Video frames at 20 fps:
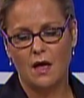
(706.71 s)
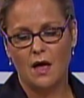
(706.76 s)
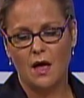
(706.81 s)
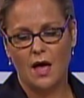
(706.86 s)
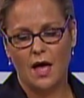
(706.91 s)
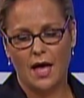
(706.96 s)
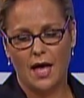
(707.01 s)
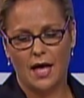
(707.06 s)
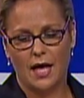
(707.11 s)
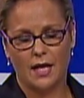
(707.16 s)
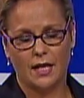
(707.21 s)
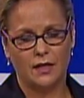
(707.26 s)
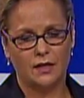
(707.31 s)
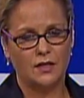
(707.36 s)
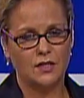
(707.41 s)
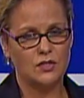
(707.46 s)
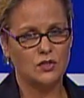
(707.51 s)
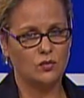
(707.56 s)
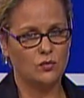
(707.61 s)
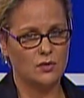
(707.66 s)
And the
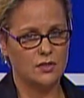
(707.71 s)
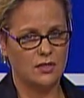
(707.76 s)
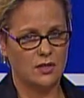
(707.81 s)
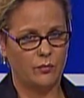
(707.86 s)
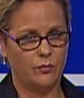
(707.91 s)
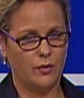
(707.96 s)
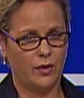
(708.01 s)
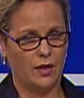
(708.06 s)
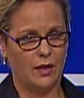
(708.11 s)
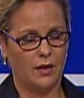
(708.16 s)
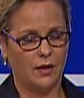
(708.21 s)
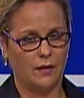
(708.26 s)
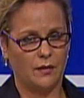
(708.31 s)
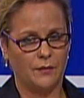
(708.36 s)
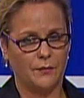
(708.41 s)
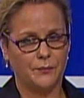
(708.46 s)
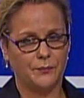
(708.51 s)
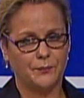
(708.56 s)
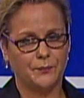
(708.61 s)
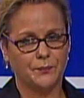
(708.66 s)
schools are being
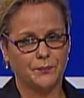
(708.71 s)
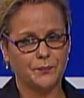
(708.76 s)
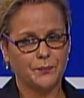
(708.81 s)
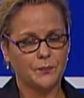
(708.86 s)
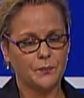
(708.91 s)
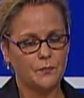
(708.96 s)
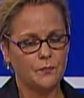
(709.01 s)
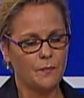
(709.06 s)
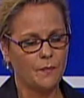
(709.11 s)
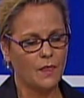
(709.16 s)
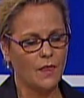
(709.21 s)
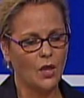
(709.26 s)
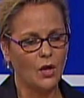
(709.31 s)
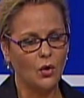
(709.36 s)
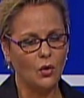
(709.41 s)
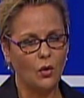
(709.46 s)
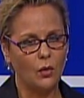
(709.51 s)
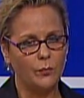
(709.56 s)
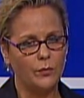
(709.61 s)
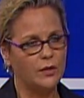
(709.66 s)

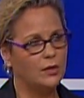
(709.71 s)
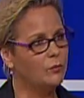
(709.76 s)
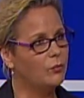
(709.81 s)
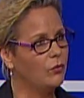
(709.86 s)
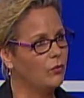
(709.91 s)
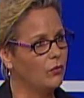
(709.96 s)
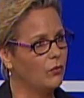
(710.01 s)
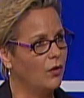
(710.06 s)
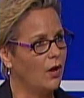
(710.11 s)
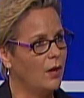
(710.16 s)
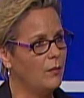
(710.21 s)
copied a program,